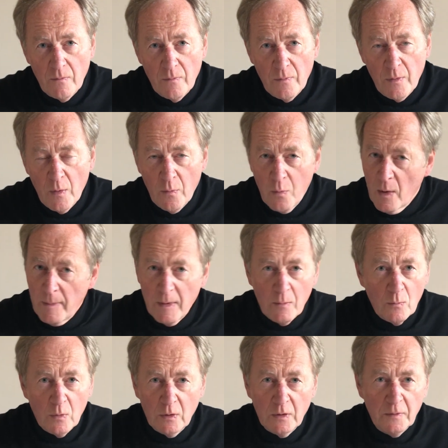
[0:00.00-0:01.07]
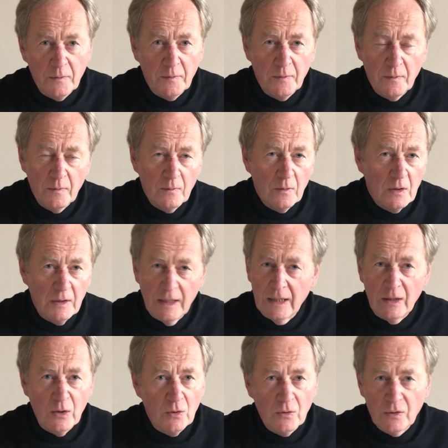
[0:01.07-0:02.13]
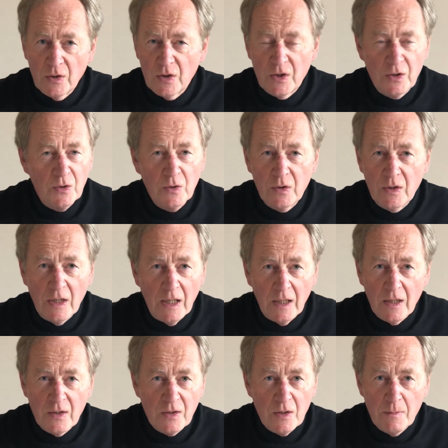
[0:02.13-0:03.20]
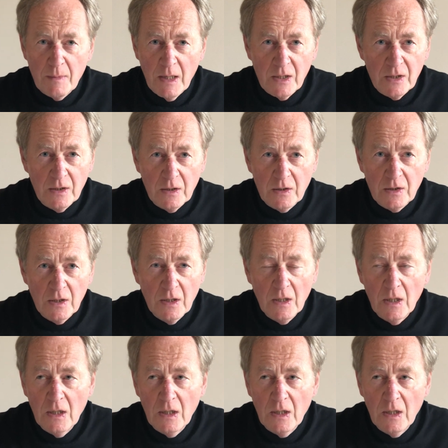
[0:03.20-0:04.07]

The women would have clearly understood that as a message.